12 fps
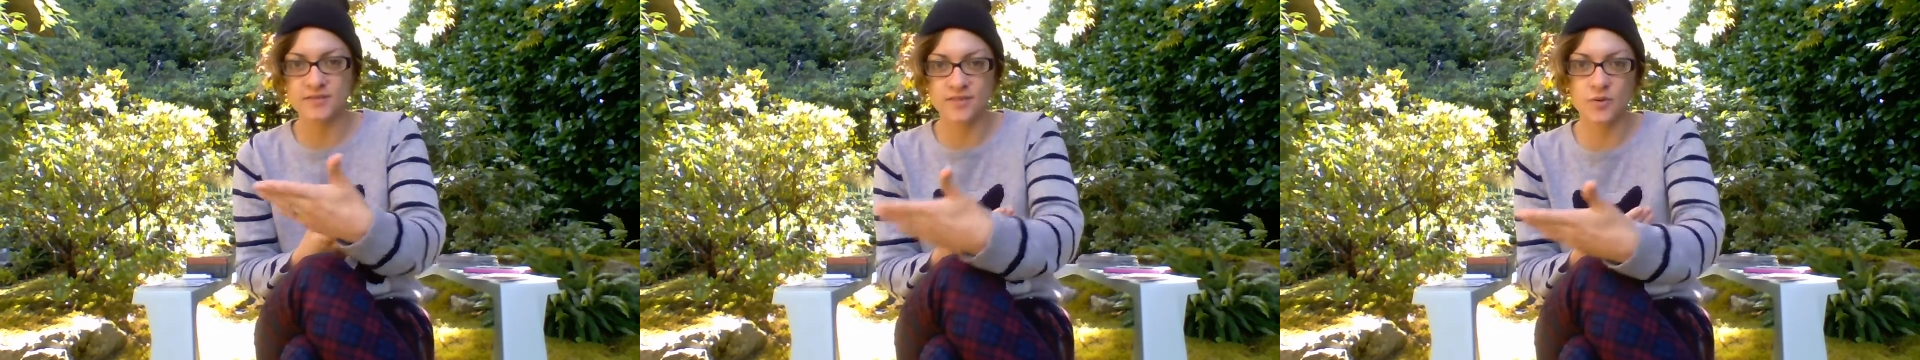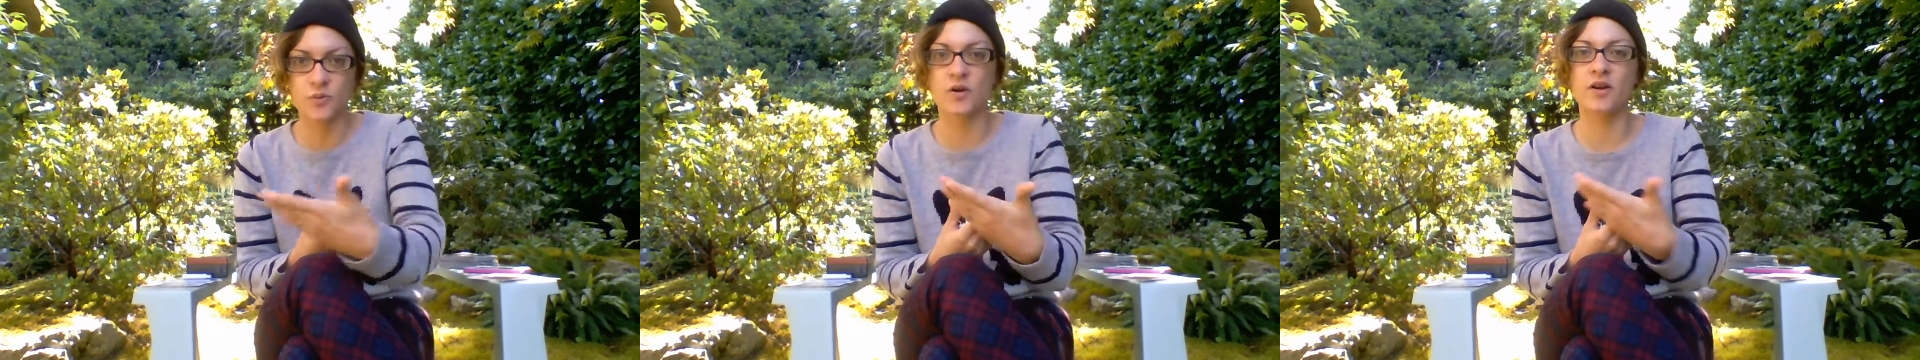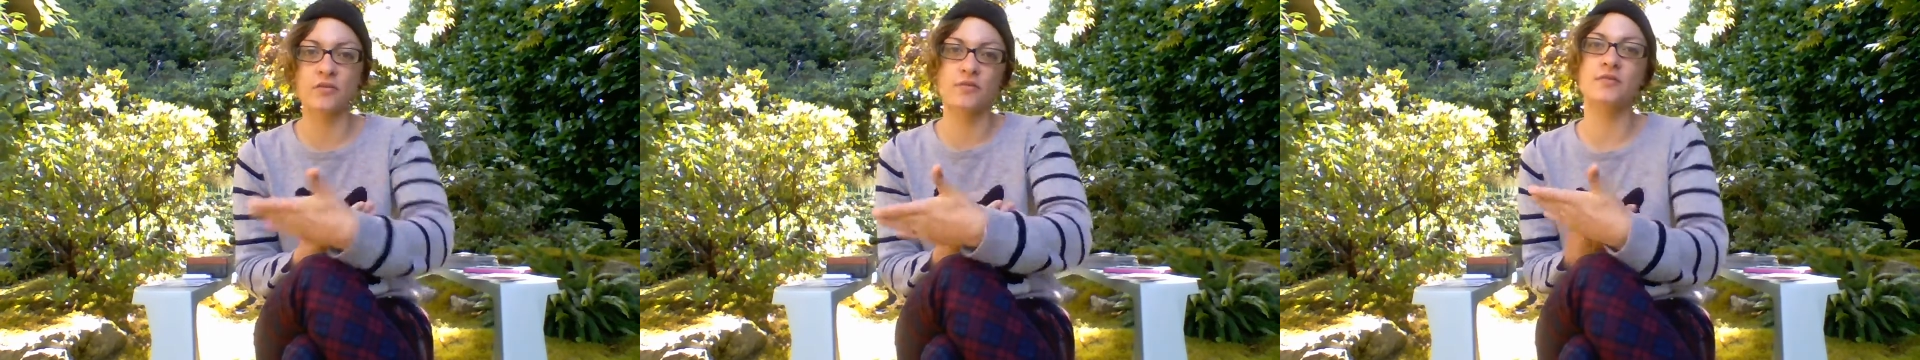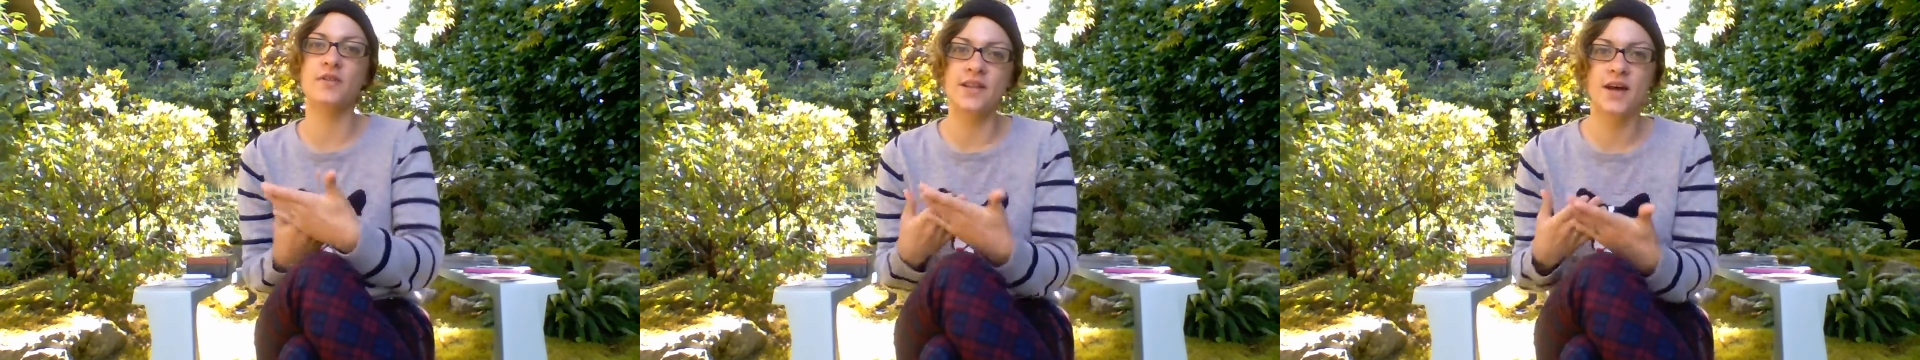to work
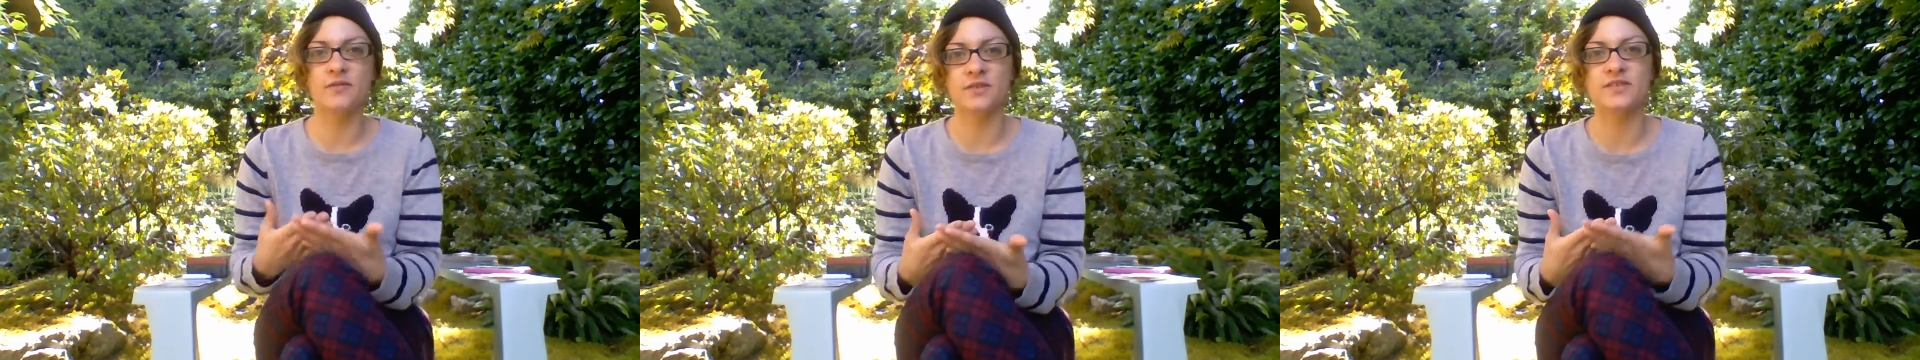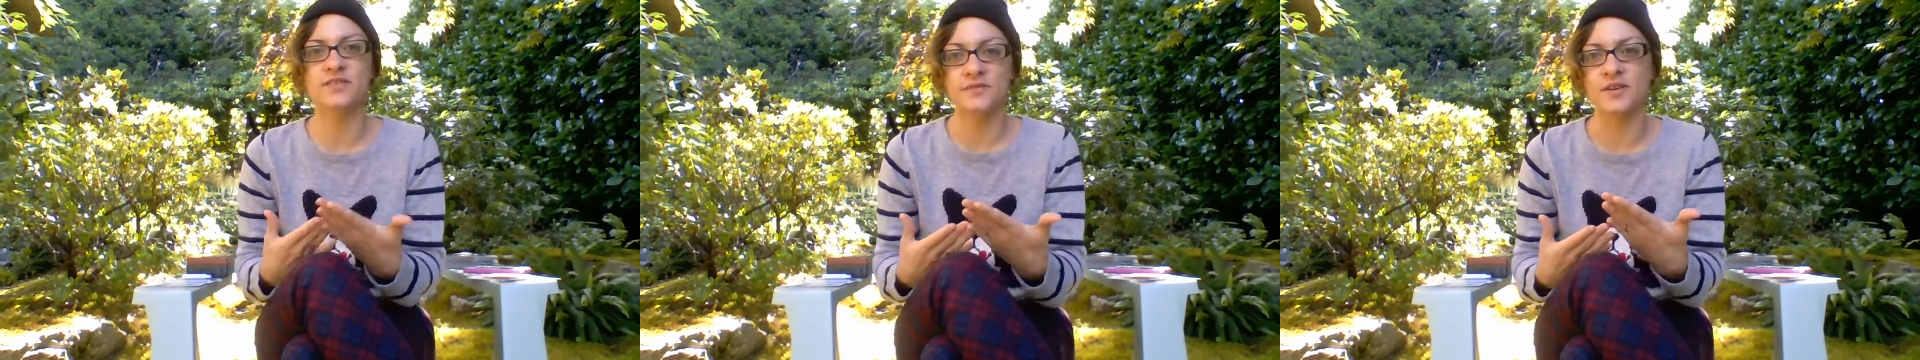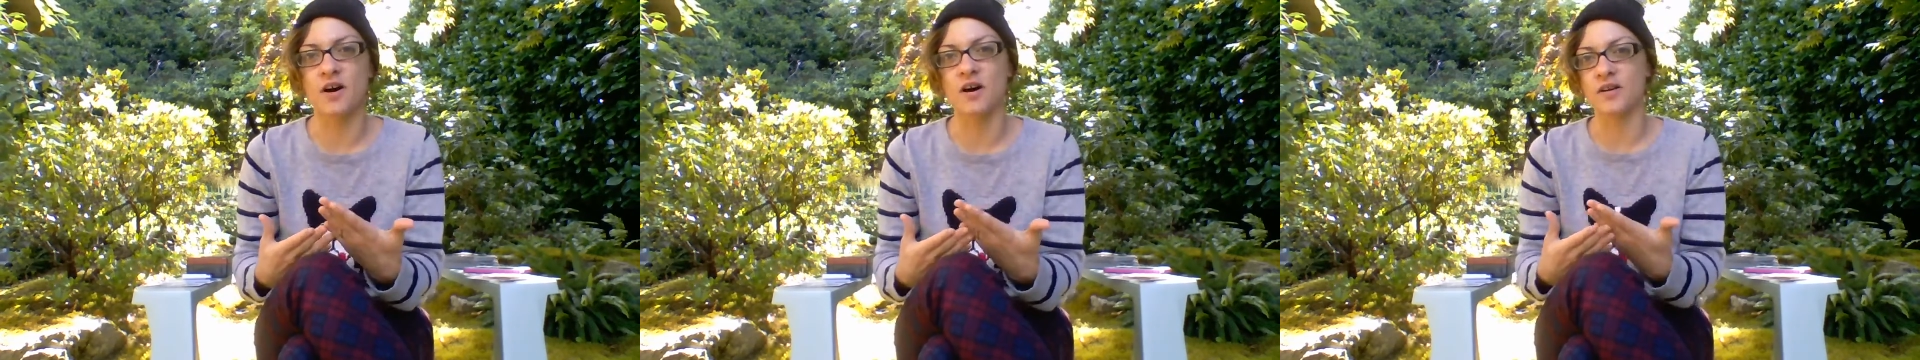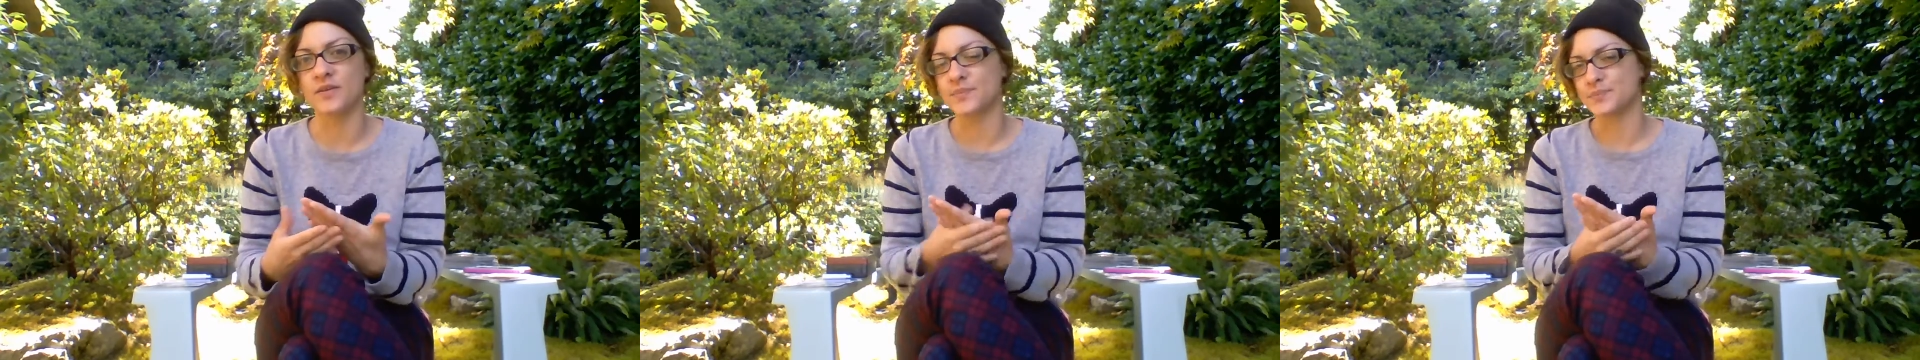through the levels of it
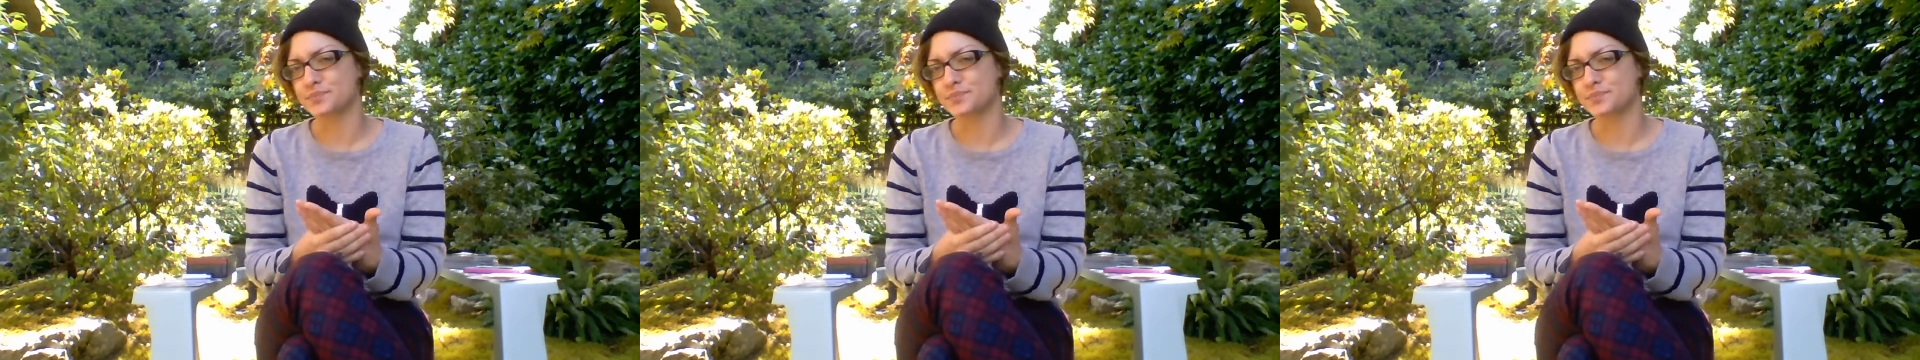all